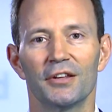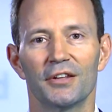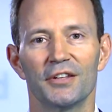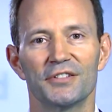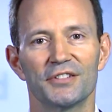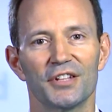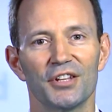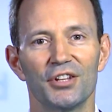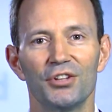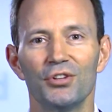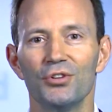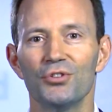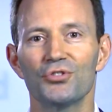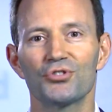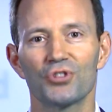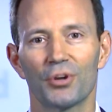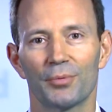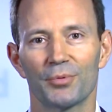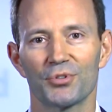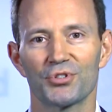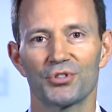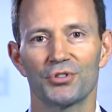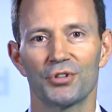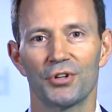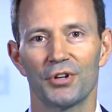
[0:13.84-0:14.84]
There's a huge
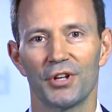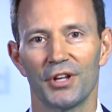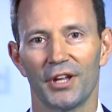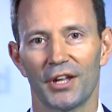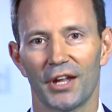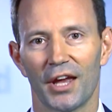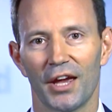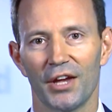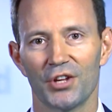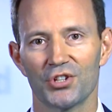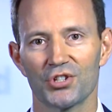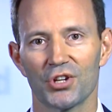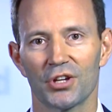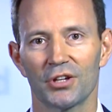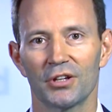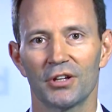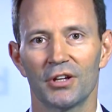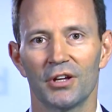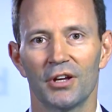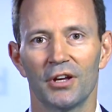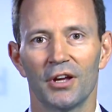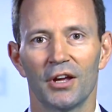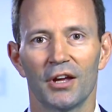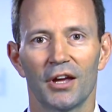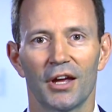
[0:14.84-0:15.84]
opportunity in Asia,
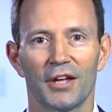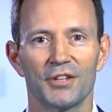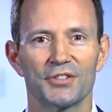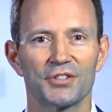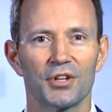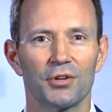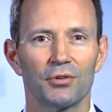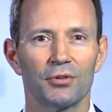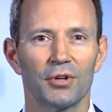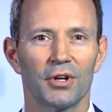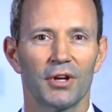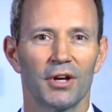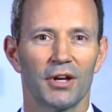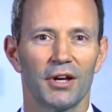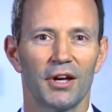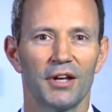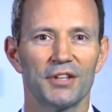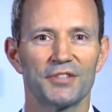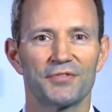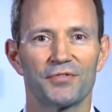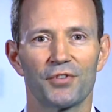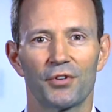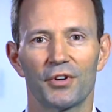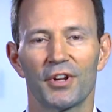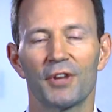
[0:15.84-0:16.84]
and so
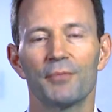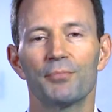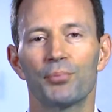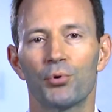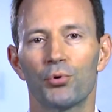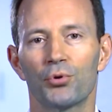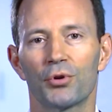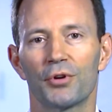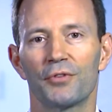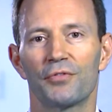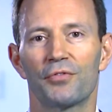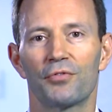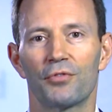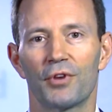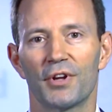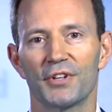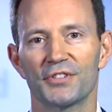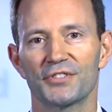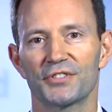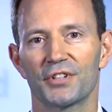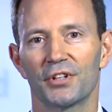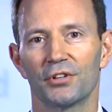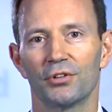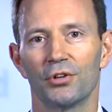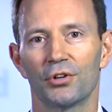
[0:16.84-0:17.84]
it's very important for us
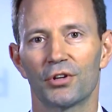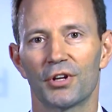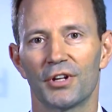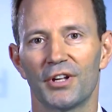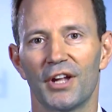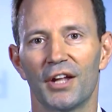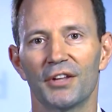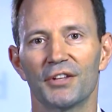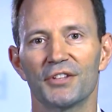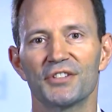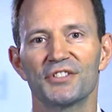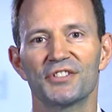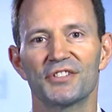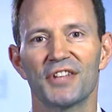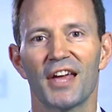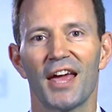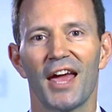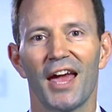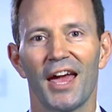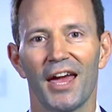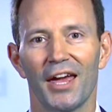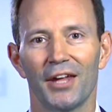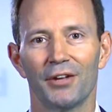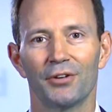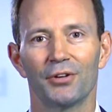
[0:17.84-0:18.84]
to look and
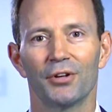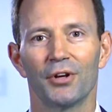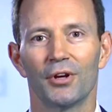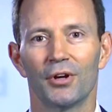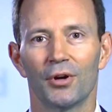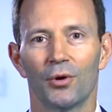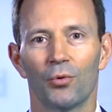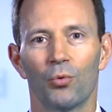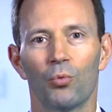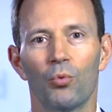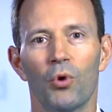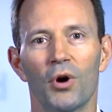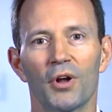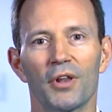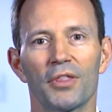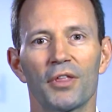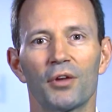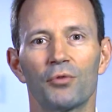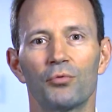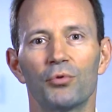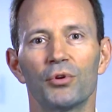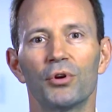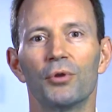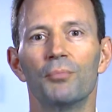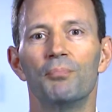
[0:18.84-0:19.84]
understand what are the
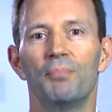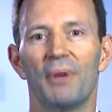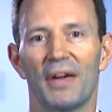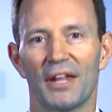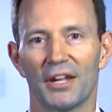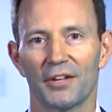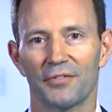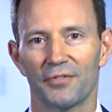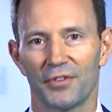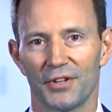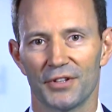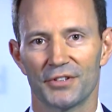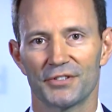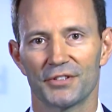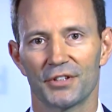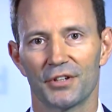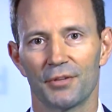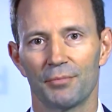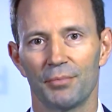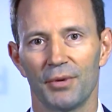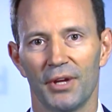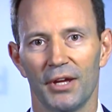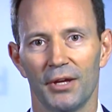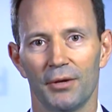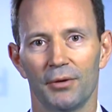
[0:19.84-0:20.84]
real benefits that are
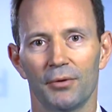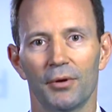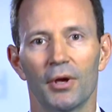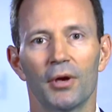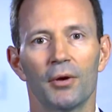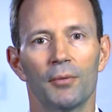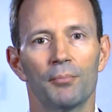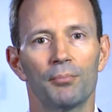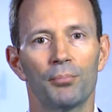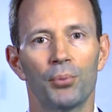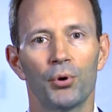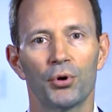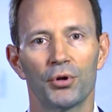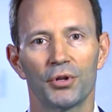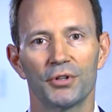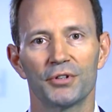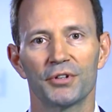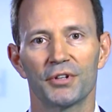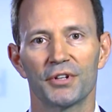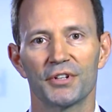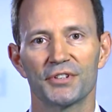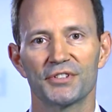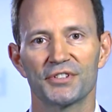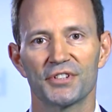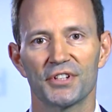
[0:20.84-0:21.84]
being put into
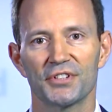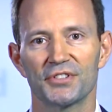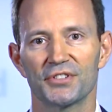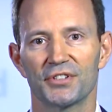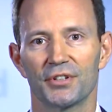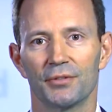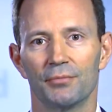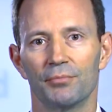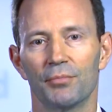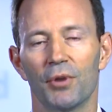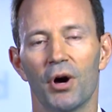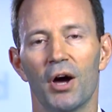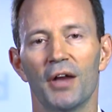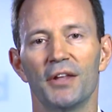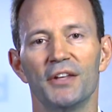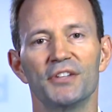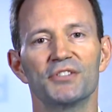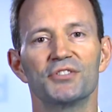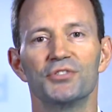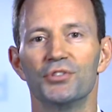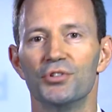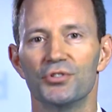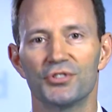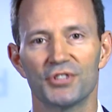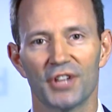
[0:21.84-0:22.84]
the system by
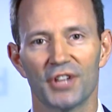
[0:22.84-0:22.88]
these new